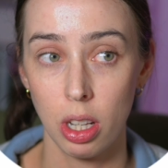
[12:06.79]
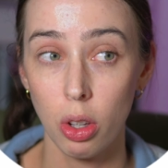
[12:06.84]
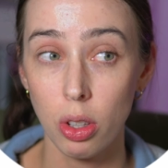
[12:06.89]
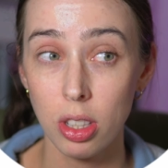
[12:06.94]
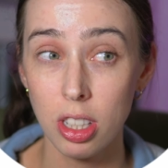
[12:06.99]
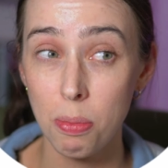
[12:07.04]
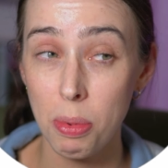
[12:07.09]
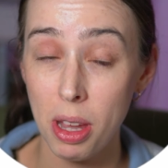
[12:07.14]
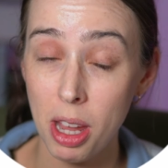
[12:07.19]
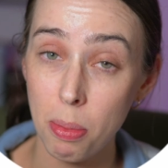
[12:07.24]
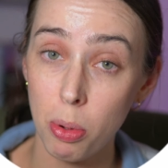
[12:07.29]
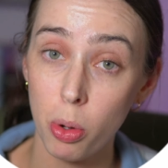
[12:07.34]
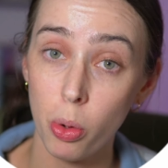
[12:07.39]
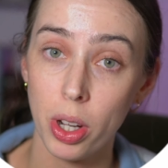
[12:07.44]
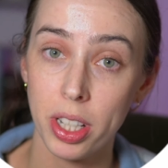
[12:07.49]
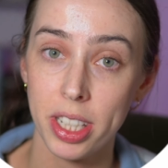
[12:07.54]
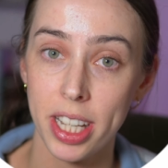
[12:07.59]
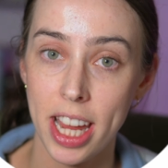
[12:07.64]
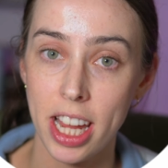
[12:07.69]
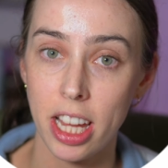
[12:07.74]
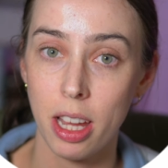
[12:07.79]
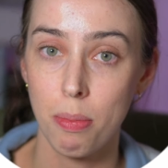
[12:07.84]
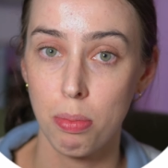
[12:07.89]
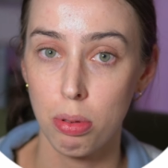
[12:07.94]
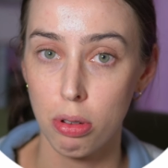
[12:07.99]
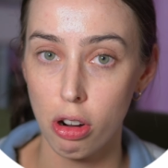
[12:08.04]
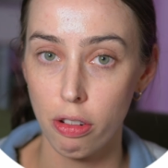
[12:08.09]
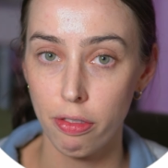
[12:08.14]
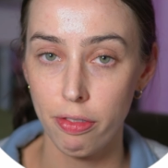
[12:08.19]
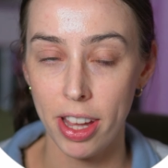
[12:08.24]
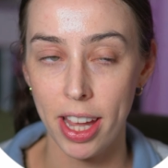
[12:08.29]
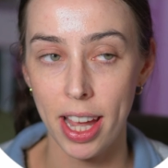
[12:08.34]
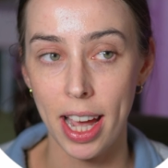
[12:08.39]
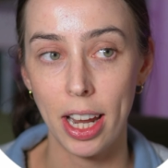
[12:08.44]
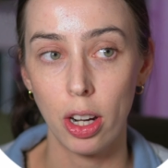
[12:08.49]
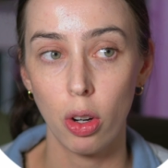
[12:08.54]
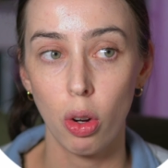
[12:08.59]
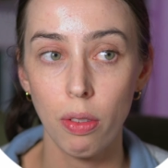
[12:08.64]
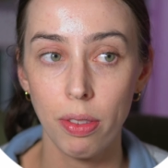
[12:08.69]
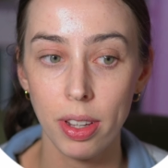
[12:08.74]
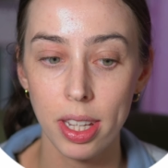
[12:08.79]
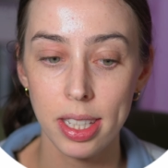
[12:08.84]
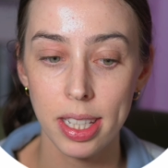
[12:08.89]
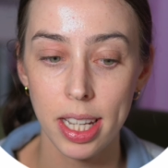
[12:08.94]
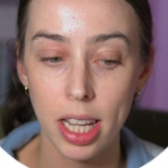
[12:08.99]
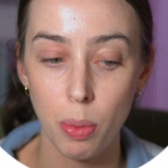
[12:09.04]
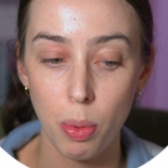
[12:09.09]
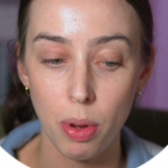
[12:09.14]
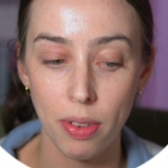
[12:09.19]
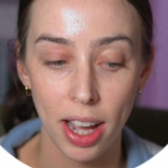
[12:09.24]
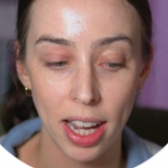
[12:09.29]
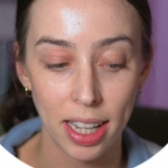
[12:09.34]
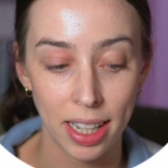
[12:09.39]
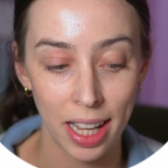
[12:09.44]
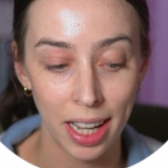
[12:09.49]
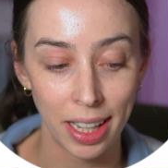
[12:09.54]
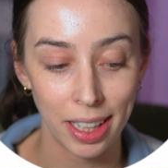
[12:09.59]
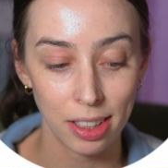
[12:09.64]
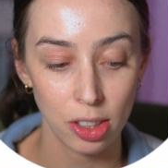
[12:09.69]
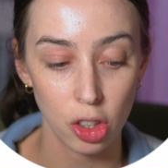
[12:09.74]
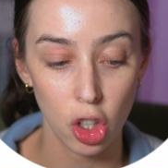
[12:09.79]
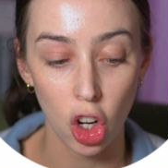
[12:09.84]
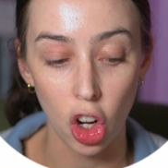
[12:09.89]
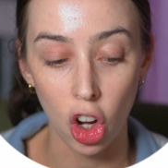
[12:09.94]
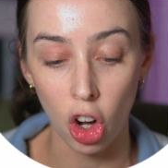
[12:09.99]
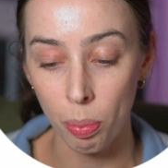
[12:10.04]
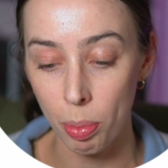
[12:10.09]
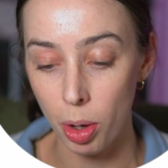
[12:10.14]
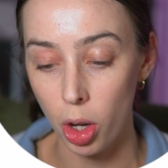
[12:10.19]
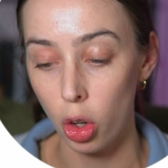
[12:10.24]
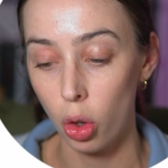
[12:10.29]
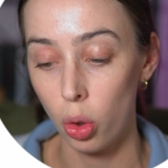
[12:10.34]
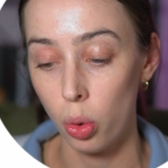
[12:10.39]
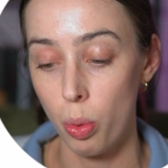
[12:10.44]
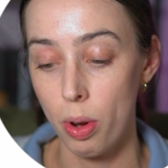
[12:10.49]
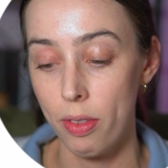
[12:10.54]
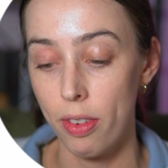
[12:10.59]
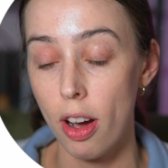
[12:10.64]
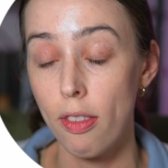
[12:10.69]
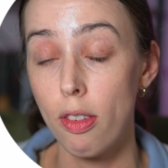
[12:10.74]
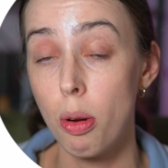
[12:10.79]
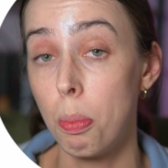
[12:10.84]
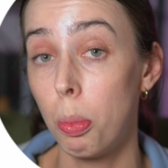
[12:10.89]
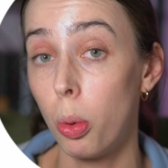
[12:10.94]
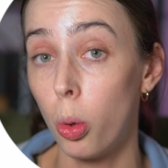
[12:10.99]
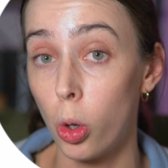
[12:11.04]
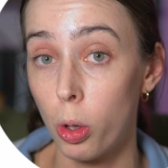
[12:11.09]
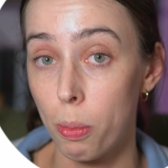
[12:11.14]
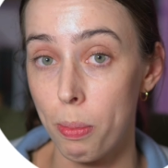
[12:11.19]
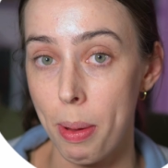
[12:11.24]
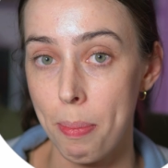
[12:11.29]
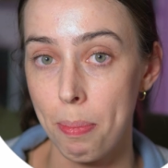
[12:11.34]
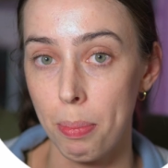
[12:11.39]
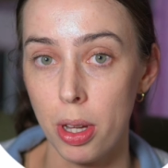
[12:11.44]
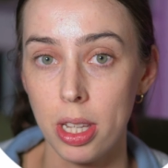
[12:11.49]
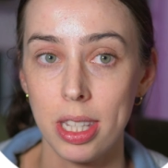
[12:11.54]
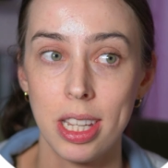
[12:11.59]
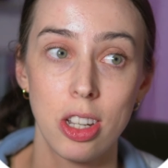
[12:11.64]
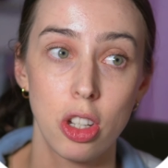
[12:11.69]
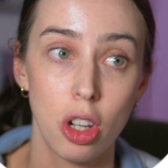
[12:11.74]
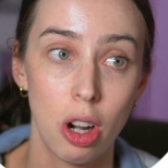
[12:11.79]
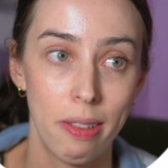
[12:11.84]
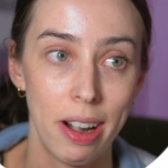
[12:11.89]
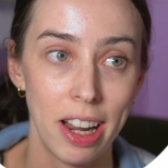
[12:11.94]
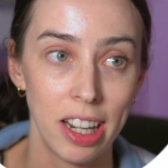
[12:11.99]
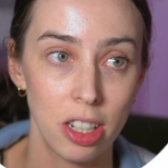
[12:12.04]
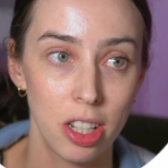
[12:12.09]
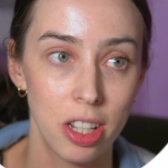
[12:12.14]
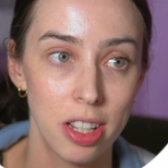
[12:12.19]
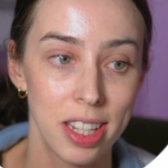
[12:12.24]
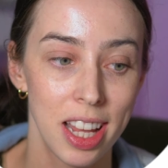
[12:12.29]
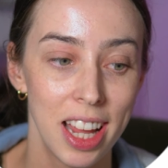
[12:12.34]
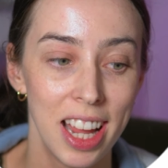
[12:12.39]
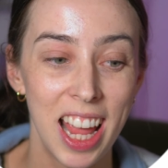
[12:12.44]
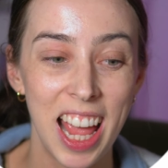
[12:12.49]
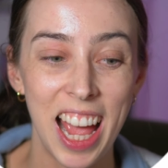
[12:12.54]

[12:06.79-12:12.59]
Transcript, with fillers: Lots of people are taking profit, and obviously, we've had Alex Karp along with other board members and directors